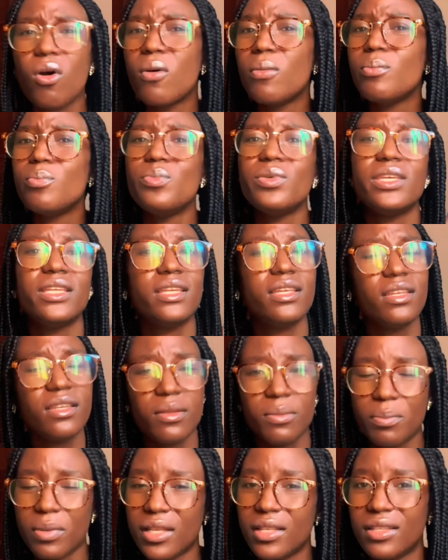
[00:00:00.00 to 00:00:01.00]
on being
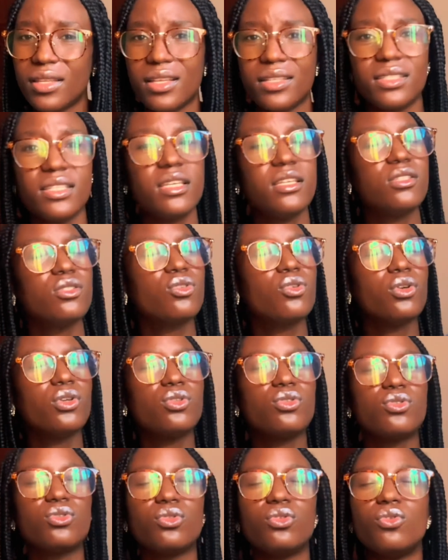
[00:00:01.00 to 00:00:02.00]
independent. It's going
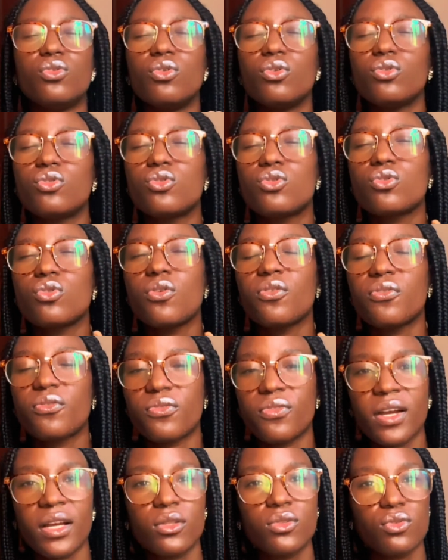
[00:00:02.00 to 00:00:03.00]
to go so
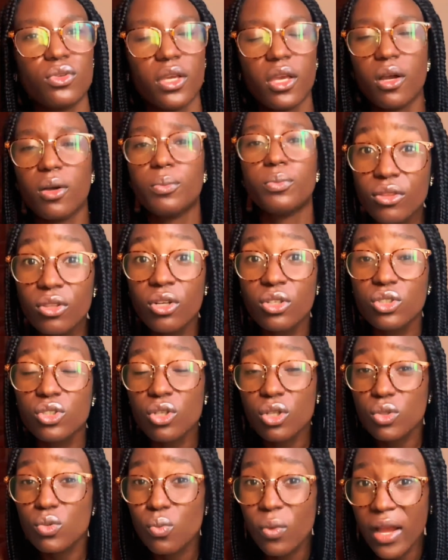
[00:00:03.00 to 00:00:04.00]
far to help, not
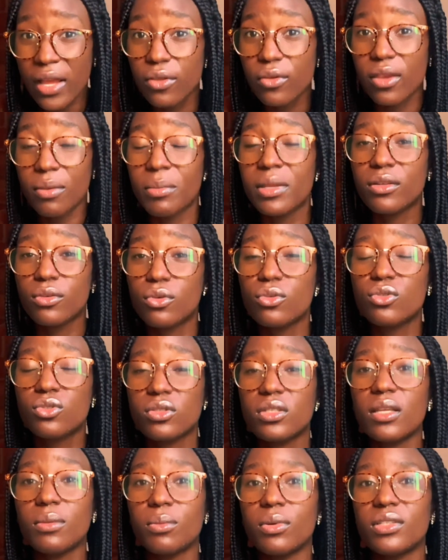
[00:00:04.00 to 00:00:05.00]
just while you're a medical
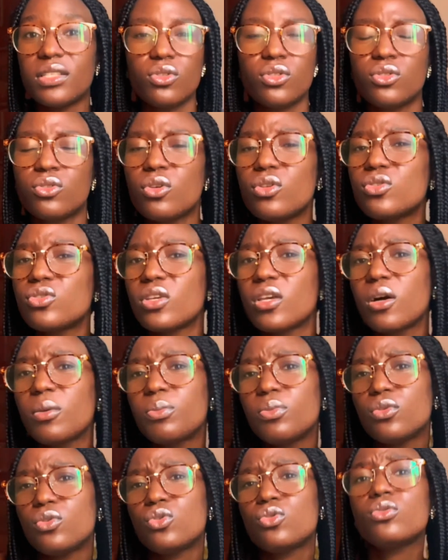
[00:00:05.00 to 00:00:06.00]
student, but it's going to
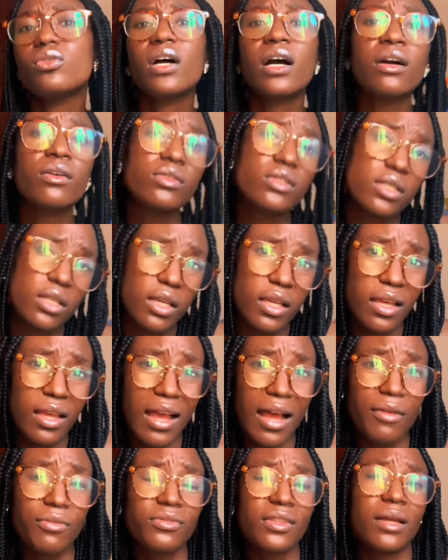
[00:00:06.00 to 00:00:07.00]
help you throughout
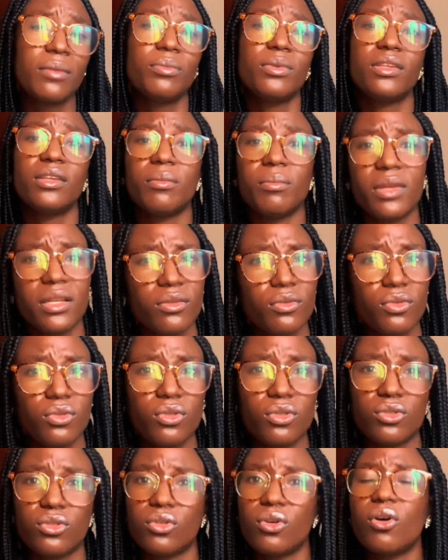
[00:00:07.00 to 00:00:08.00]
after being a medical
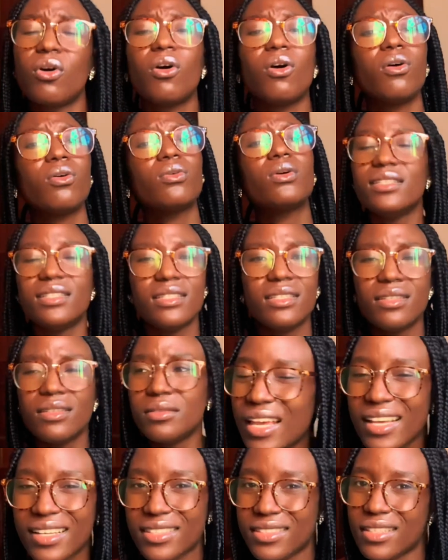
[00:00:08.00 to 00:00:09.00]
doctor. All the
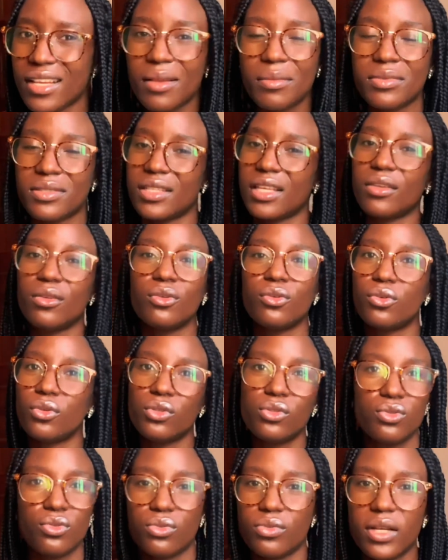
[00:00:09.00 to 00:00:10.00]
exams that you're
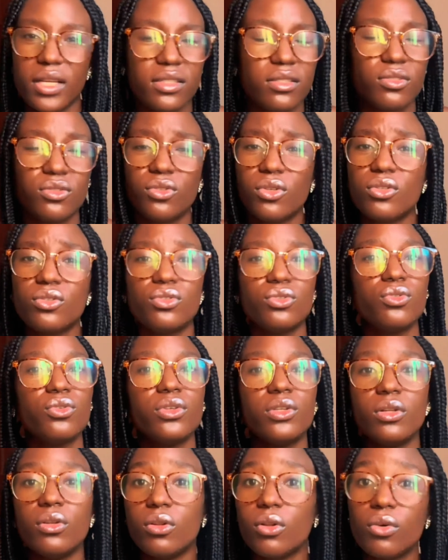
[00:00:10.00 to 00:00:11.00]
going to write is going to go
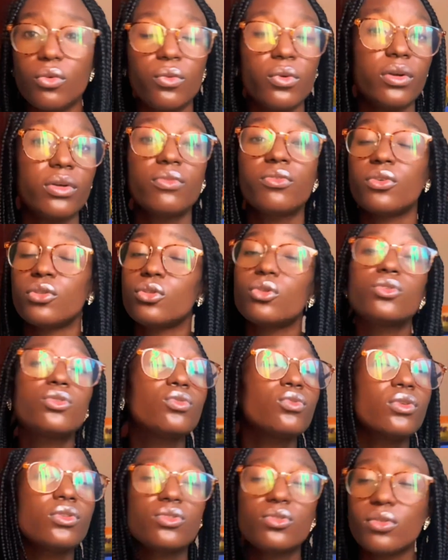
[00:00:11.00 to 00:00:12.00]
a long way. For those who
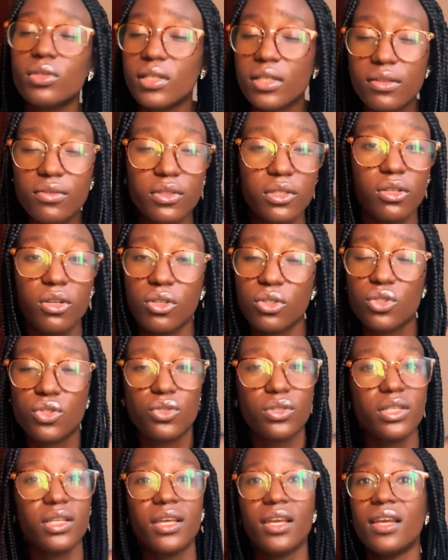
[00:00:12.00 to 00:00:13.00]
want to leave the
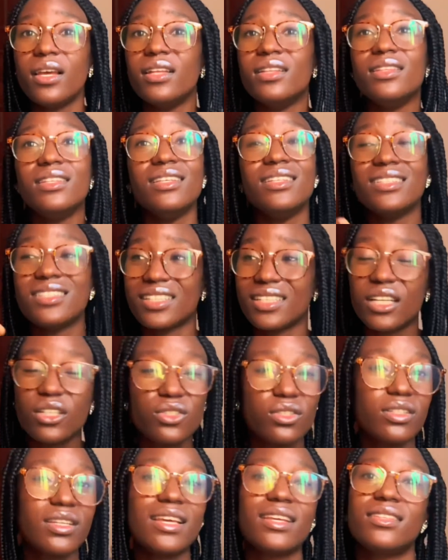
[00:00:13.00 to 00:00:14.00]
country, the
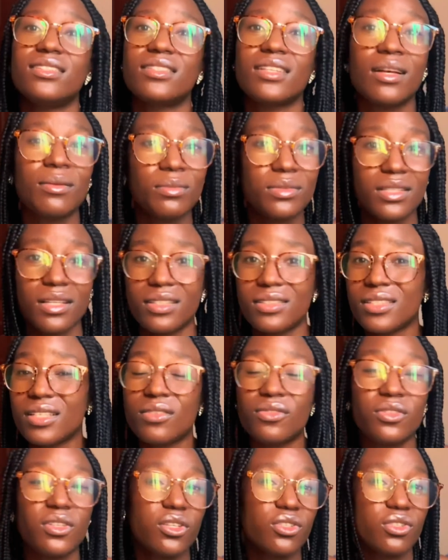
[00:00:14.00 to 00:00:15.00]
international exams and
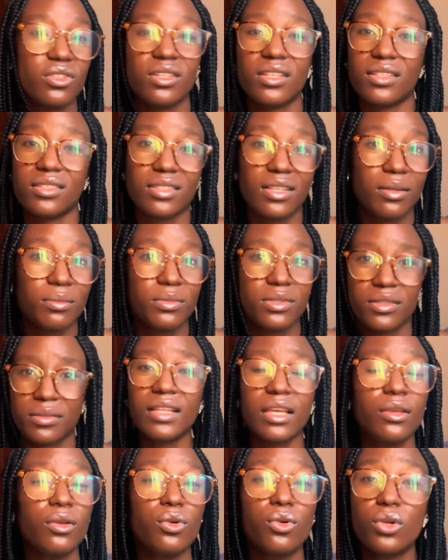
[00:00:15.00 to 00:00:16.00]
certification exams
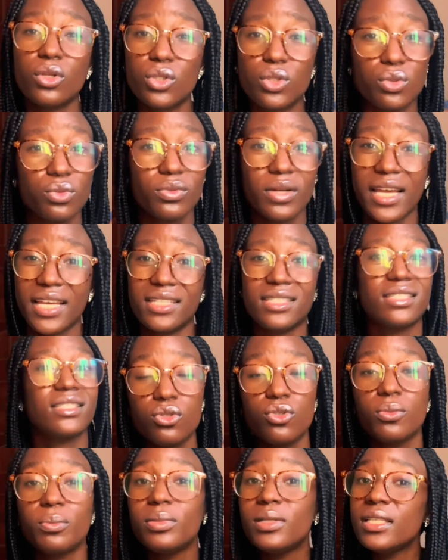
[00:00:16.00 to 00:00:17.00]
that you're going to write.
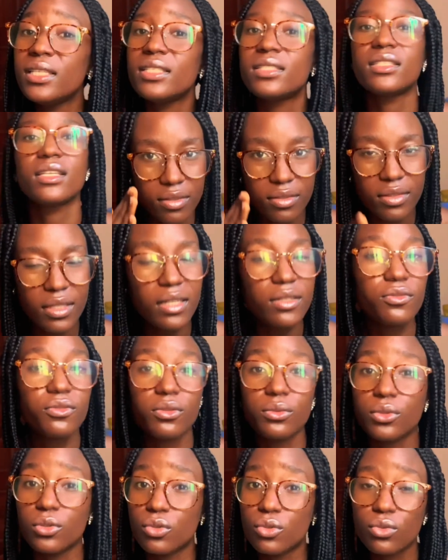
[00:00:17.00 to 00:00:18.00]
So please start
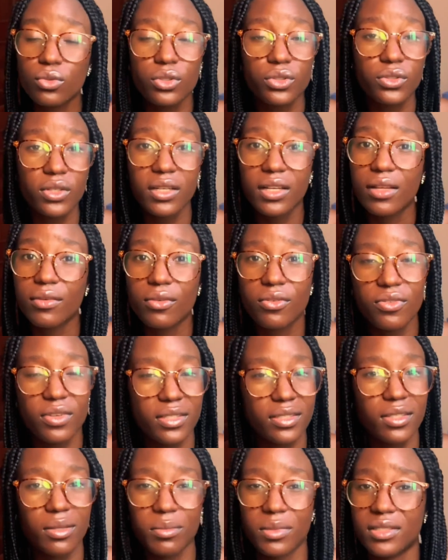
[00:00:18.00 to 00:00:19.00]
from your 200 level
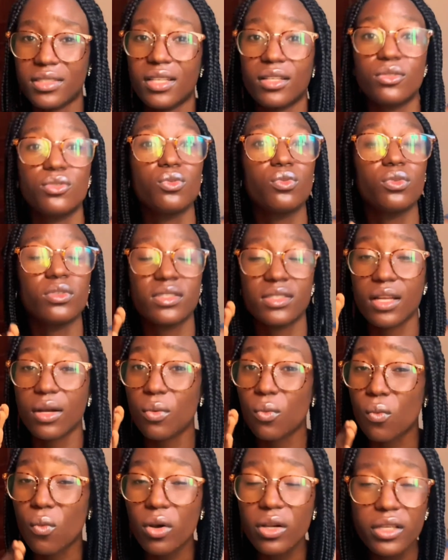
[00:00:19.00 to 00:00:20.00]
first semester to
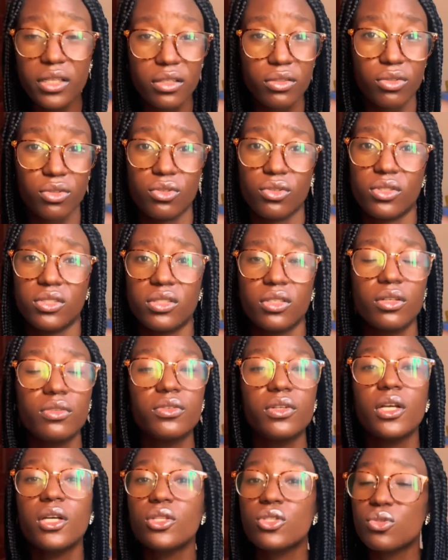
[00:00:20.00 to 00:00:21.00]
start working on yourself
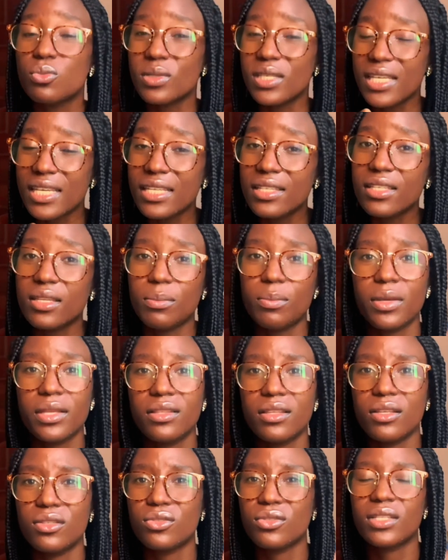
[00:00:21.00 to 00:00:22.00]
to be
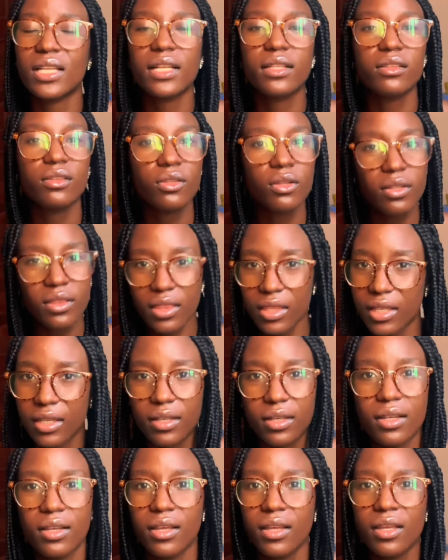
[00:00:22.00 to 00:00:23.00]
independent, so that nothing
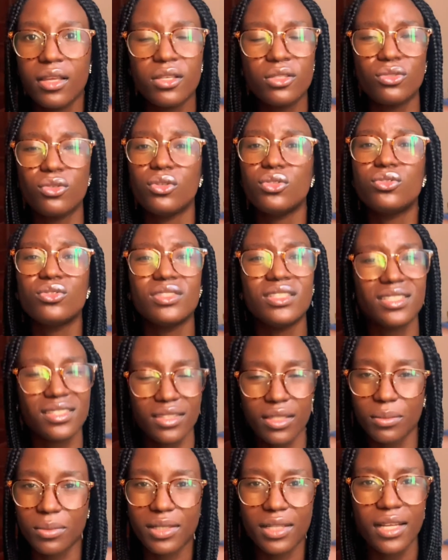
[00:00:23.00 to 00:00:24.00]
is going to
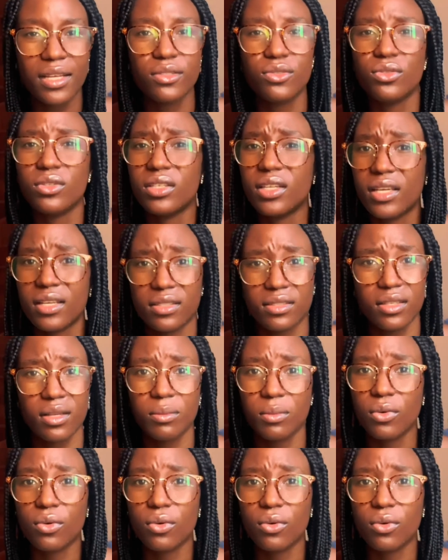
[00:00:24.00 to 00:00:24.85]
destabilize you in exam